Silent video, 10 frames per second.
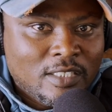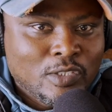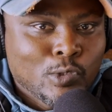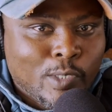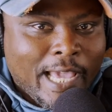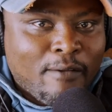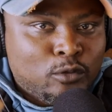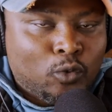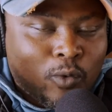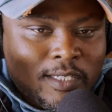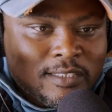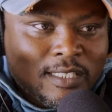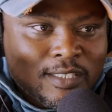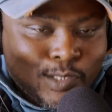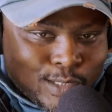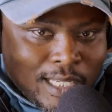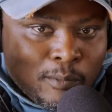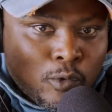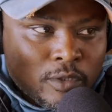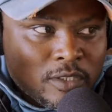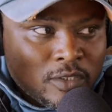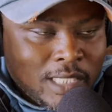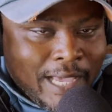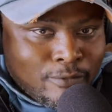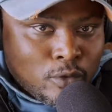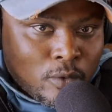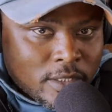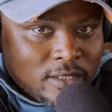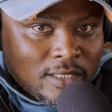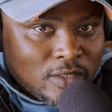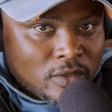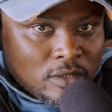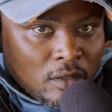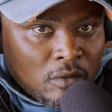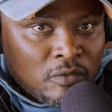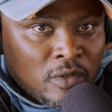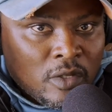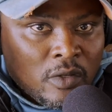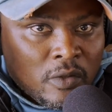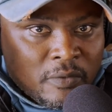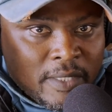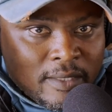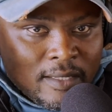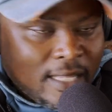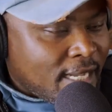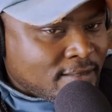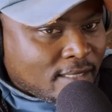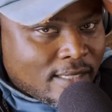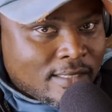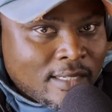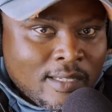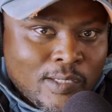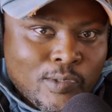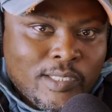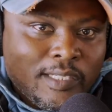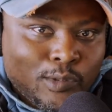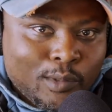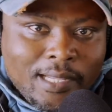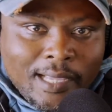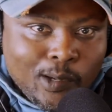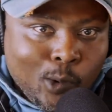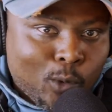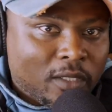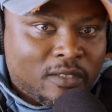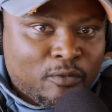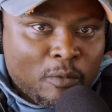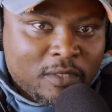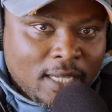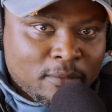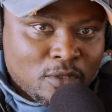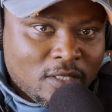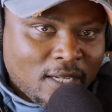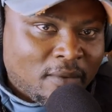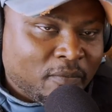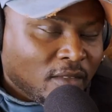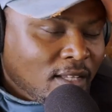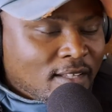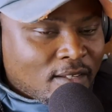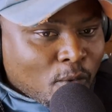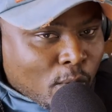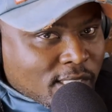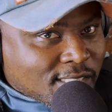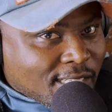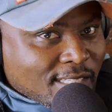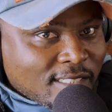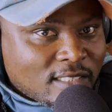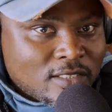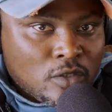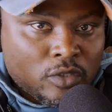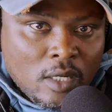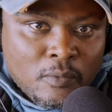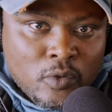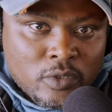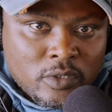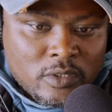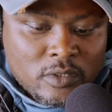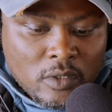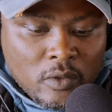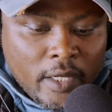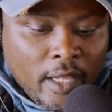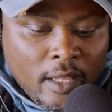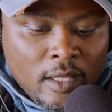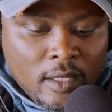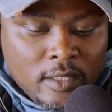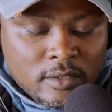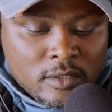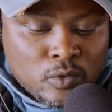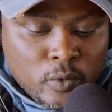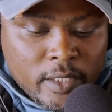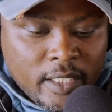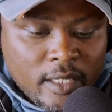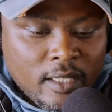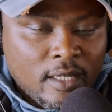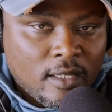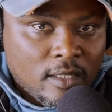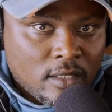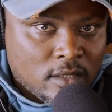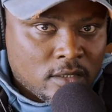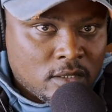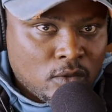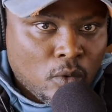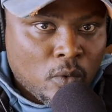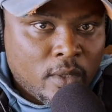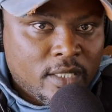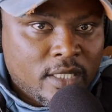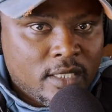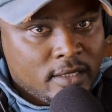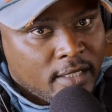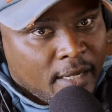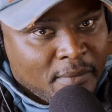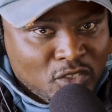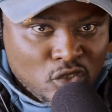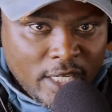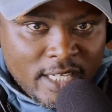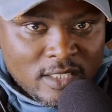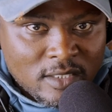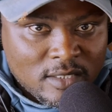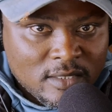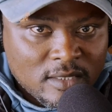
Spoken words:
You have to question your subconscious. You have to question yourself regularly. Like I said, you need to take an audit from time to time. Question your subconscious. Okay, is this working? Is it not working? Then I must change it.